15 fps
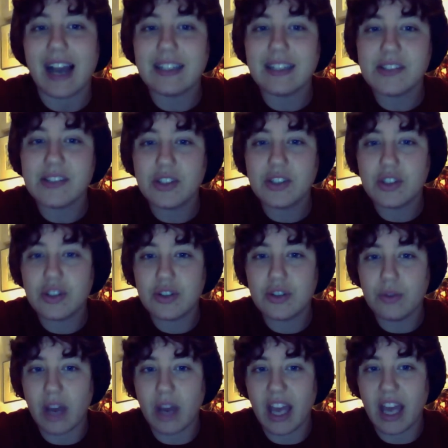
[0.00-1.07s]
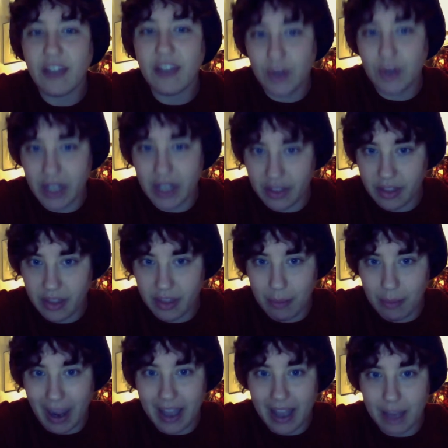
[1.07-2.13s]
I listened to Everneath
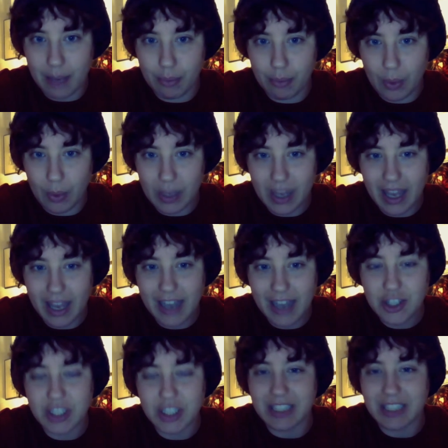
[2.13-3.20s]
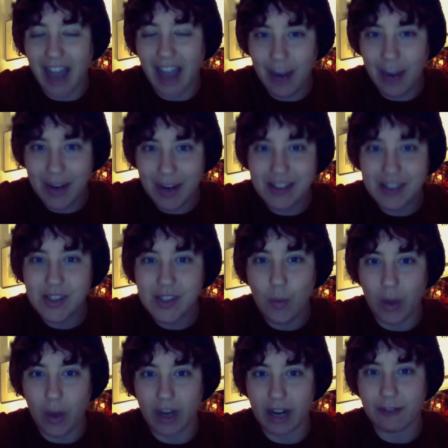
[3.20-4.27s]
by Brody Ashton. I rated this a
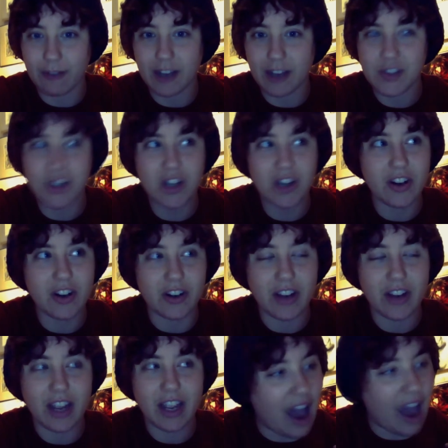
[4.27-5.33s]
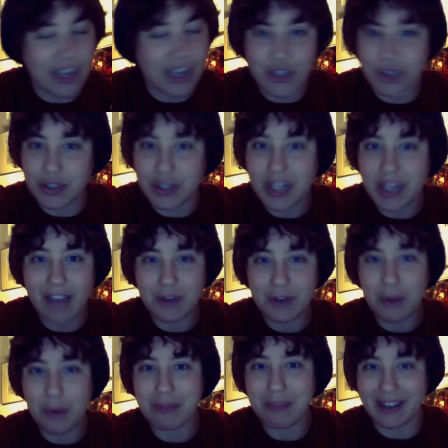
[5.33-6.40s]
1 out of 5 star. I should have
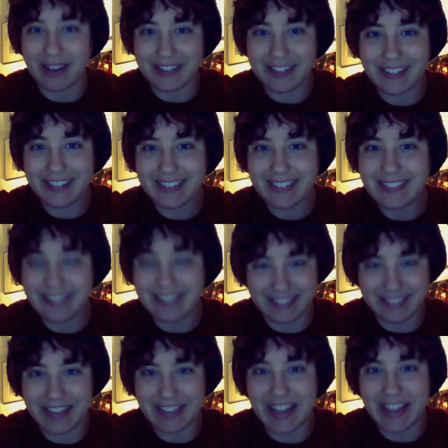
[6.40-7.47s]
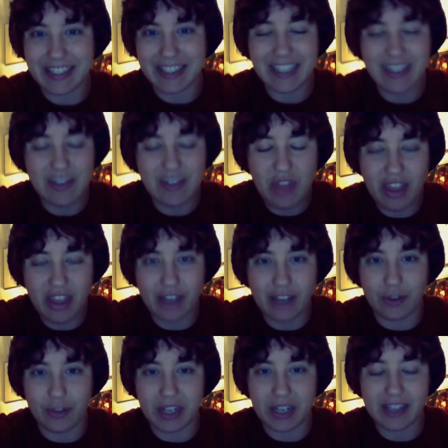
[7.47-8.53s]
known better than to even
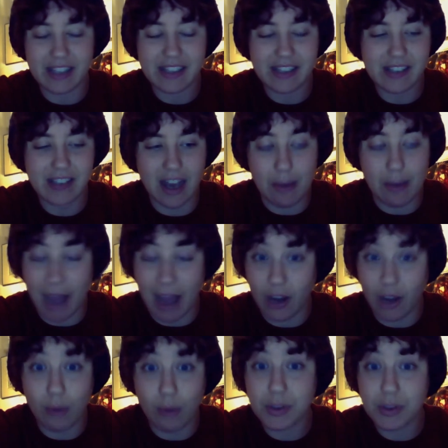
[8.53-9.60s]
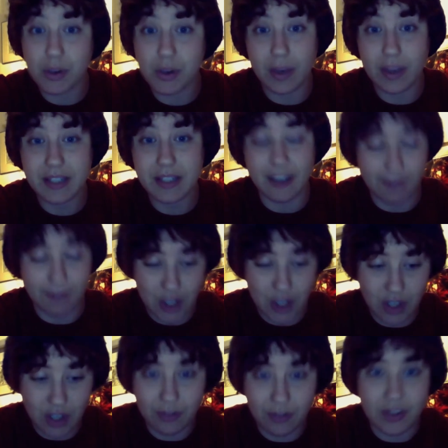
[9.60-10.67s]
think of reading this. I almost quit. I
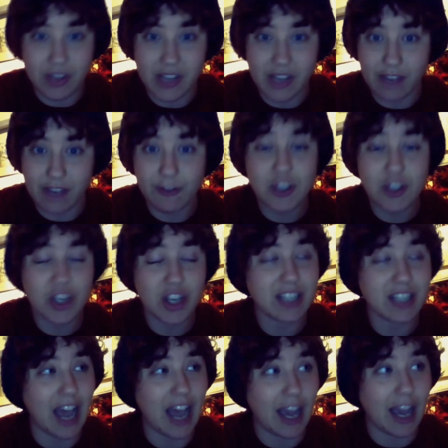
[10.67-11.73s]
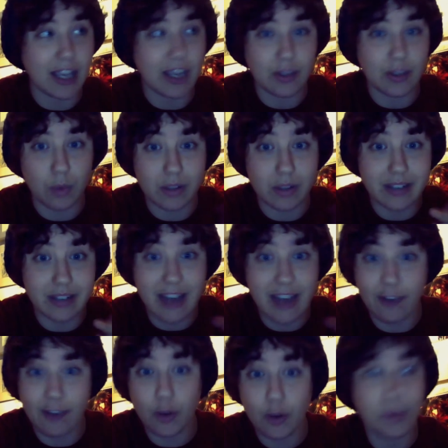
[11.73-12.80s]
finished it for the sake of finishing it. I will
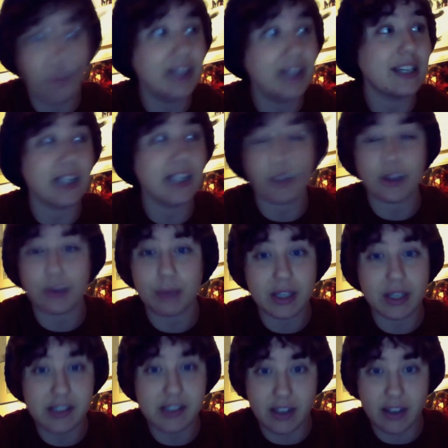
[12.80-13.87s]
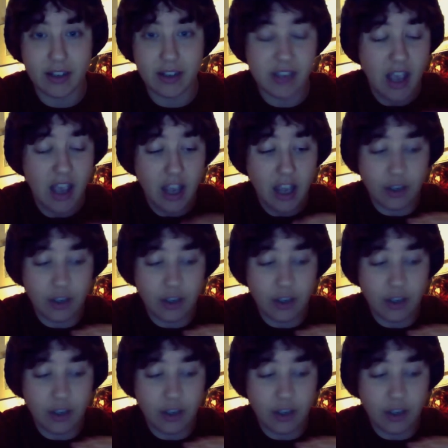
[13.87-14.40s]
never read any other book in the series.